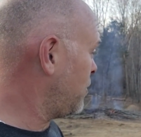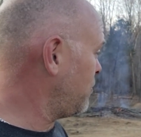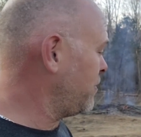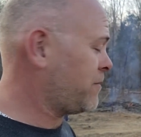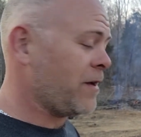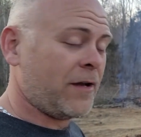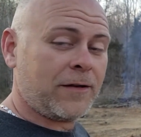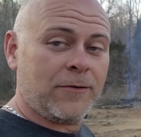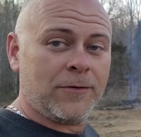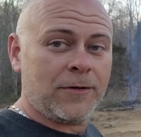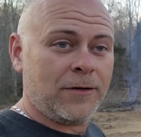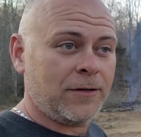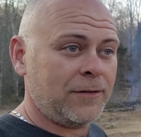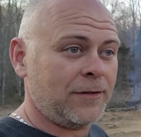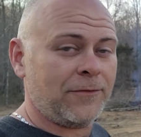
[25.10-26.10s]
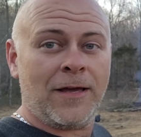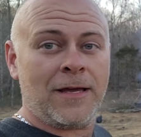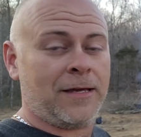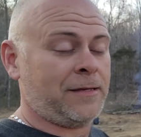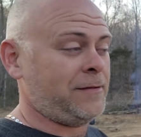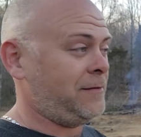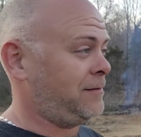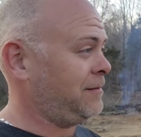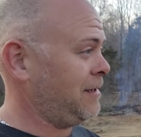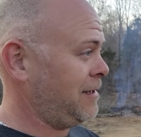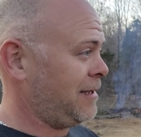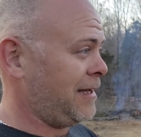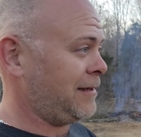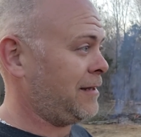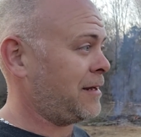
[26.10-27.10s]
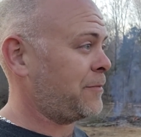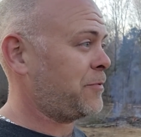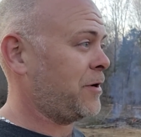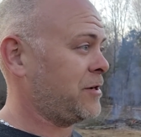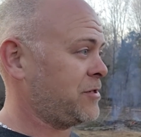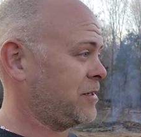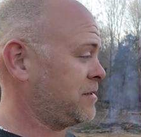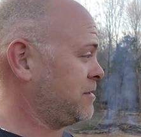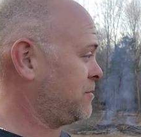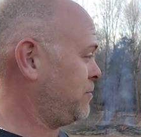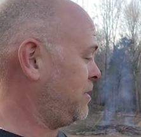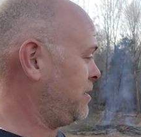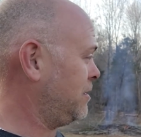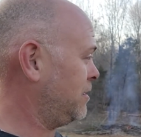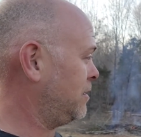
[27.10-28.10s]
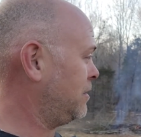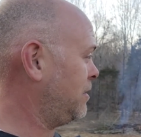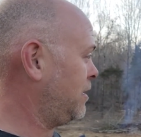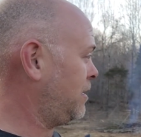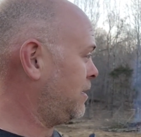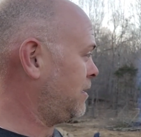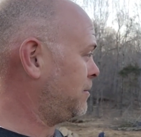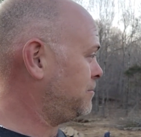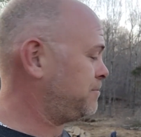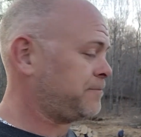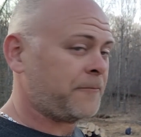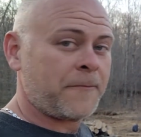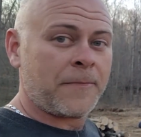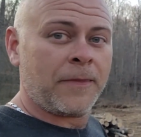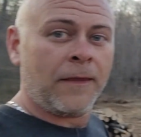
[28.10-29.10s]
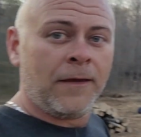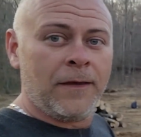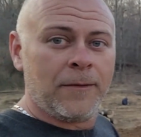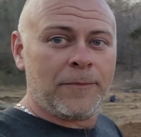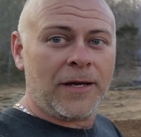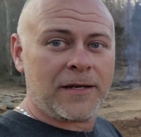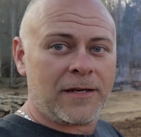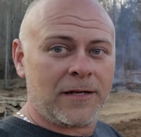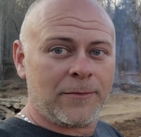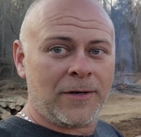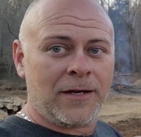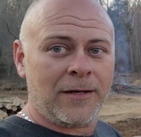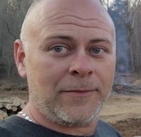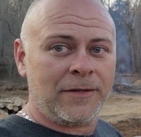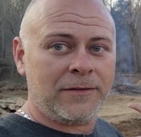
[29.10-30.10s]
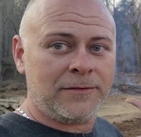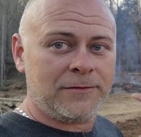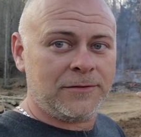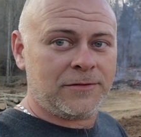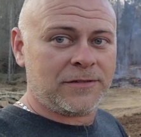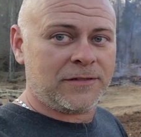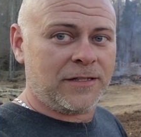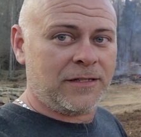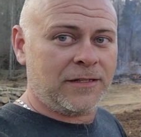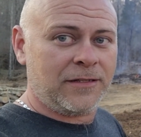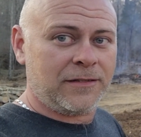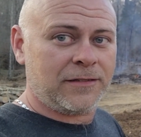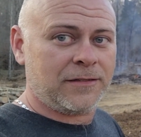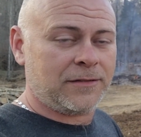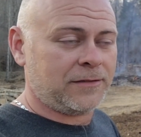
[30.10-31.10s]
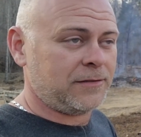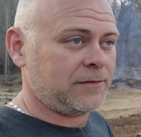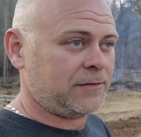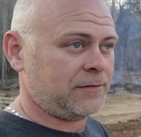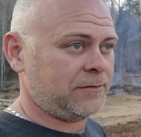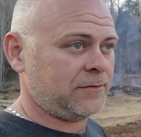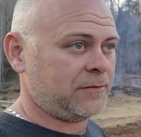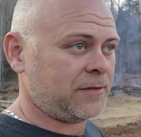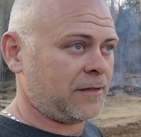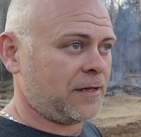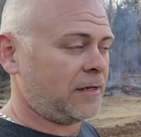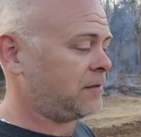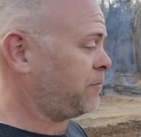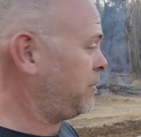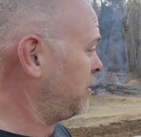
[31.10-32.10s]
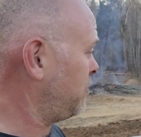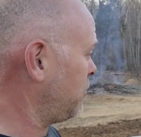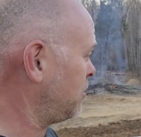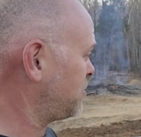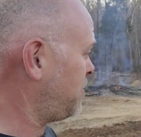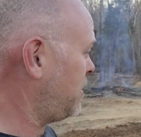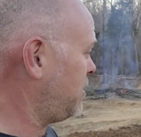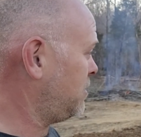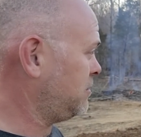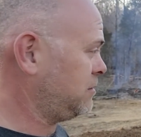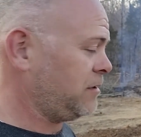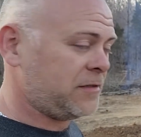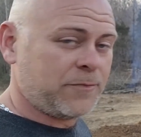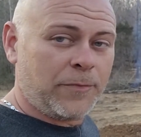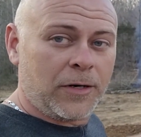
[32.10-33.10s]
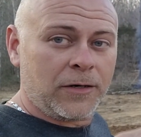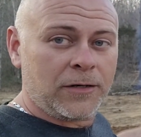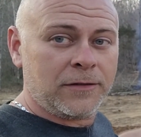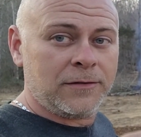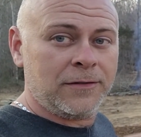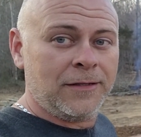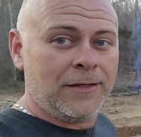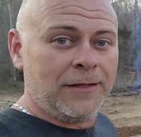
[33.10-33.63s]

we've got going on, a lot of projects this weekend. Back here behind me, you see, got the big brush pile. It's burning.